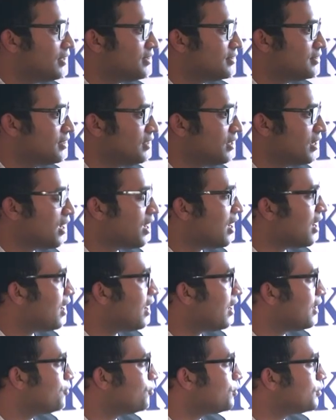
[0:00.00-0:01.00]
Sir,
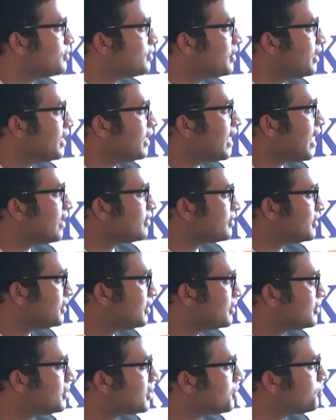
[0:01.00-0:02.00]
I would say as a
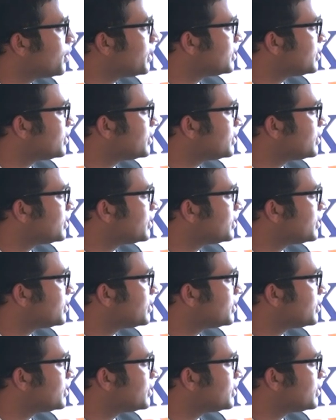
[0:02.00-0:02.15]
district